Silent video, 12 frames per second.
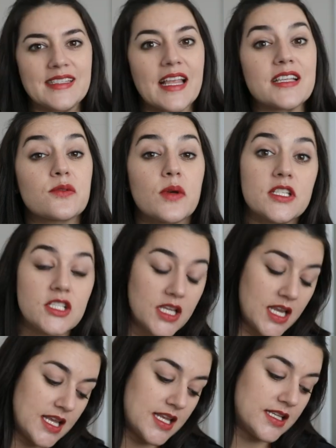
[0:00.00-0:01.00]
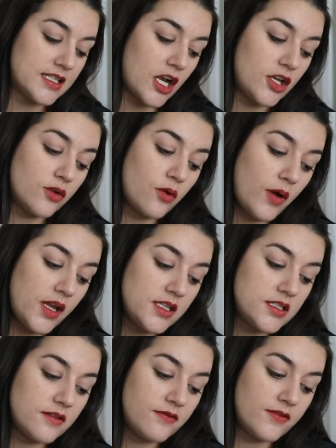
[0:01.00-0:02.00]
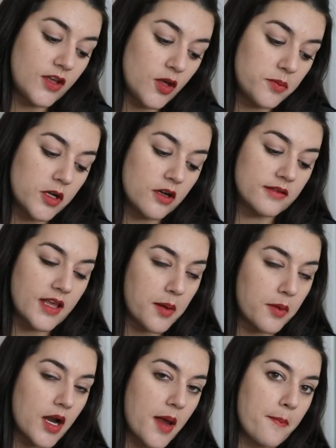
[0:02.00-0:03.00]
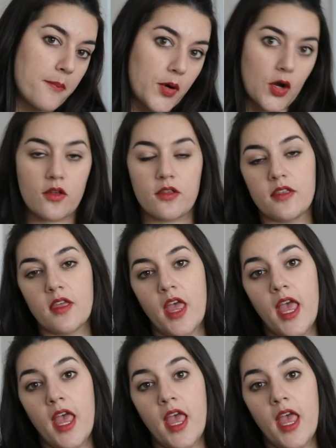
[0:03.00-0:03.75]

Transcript: this next question is, are you going to film your labor and birth?